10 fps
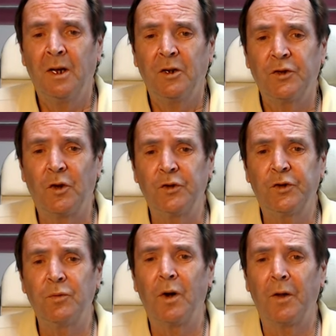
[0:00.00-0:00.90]
It's also
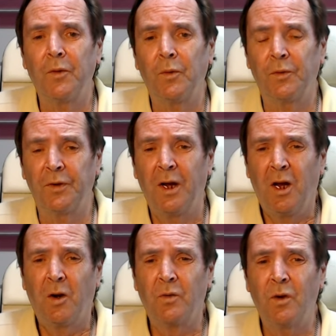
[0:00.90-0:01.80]
worth noting that
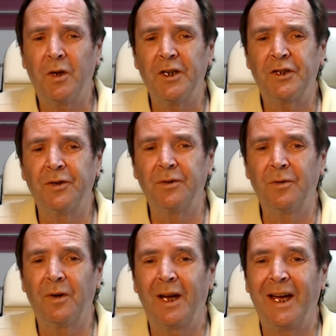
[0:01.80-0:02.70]
rockets do
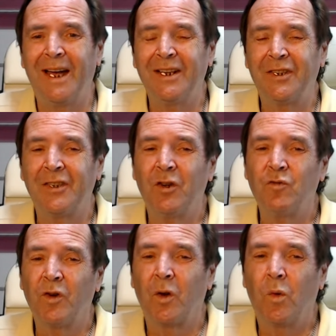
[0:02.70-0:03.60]
not actually
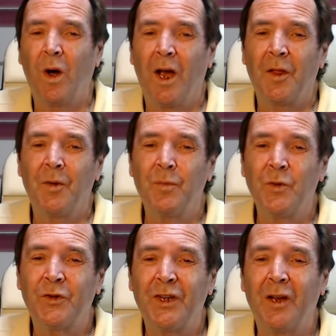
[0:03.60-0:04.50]
require the
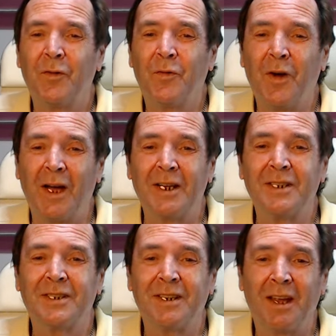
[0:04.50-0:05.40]
most
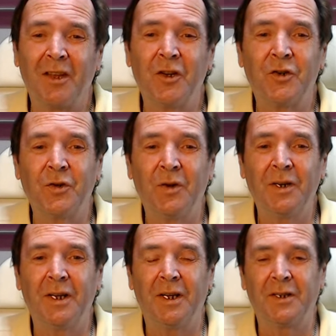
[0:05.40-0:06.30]
advanced
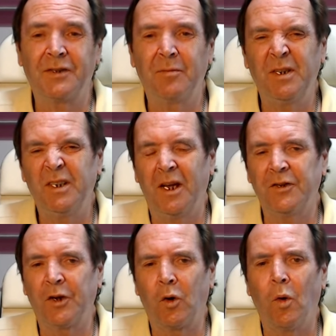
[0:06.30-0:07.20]
electronics. I mean, yes,
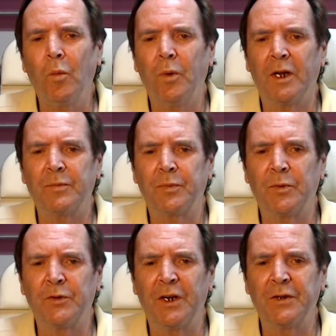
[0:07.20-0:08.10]
a complex
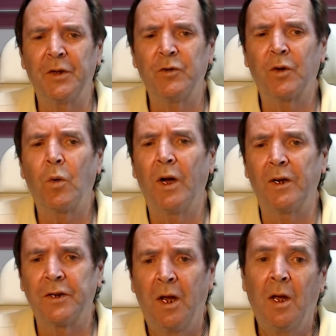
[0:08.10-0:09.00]
process that requires
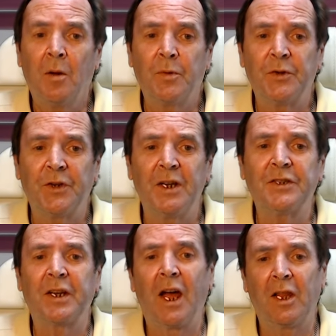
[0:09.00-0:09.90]
precise
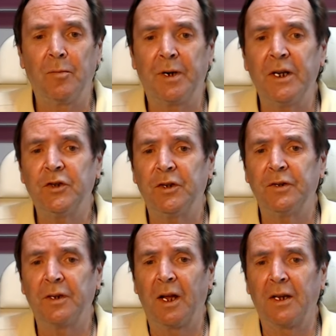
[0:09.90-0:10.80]
calibration
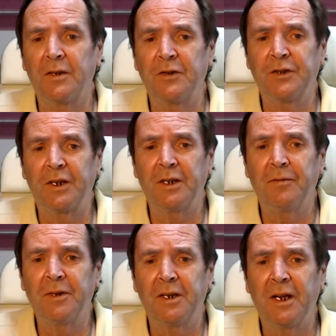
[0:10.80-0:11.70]
and
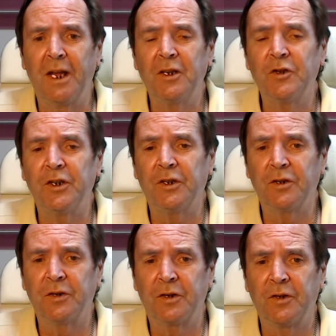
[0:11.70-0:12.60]
significant energy
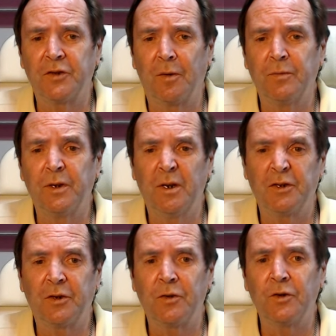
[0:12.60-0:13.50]
consumption. That's a
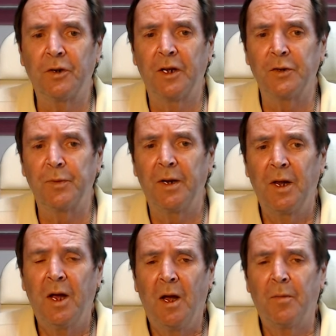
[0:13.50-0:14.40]
crucial aspect.
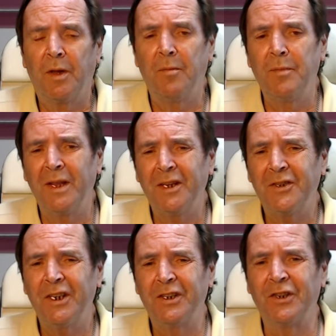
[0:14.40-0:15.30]
But the
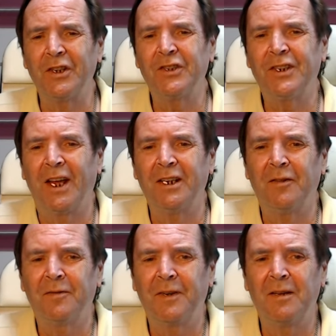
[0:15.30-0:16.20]
military does tend to
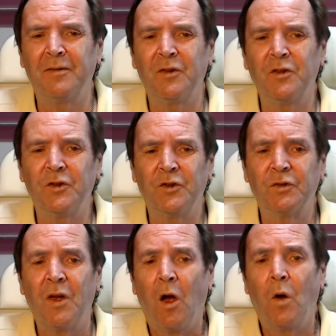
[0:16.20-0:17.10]
favour the use of
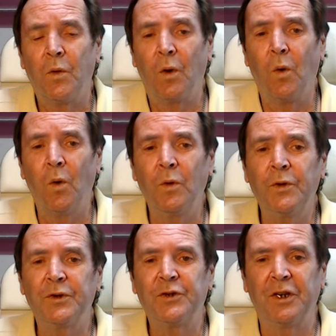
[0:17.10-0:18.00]
the
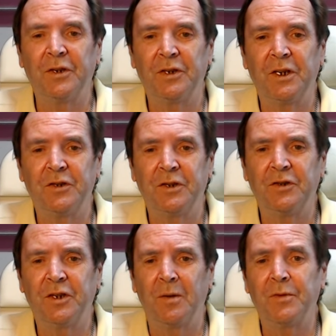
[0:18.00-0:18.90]
older generation
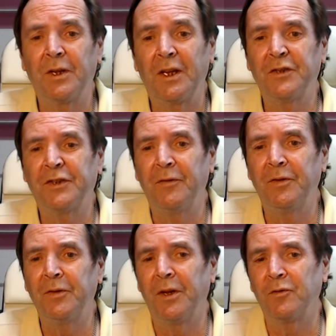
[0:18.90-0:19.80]
chips. That's
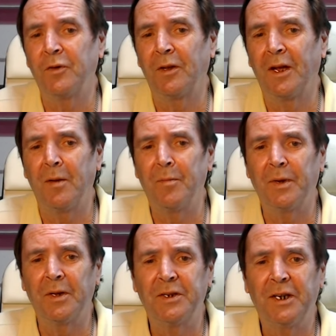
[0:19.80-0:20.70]
given their
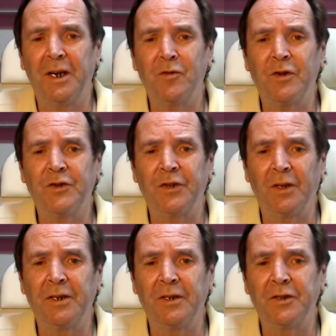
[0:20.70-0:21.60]
reliability and
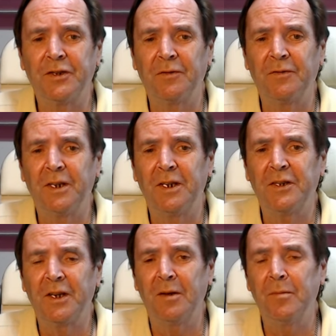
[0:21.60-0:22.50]
resilience to
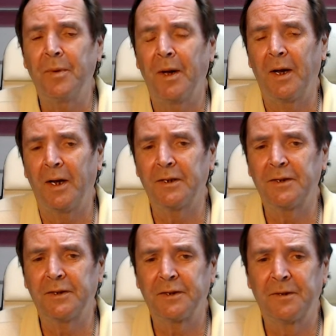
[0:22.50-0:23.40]
various
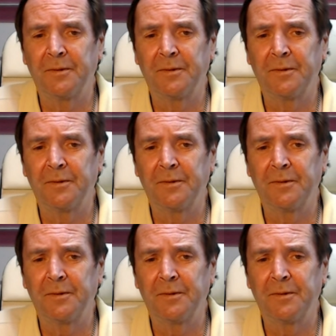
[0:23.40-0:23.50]
impacts.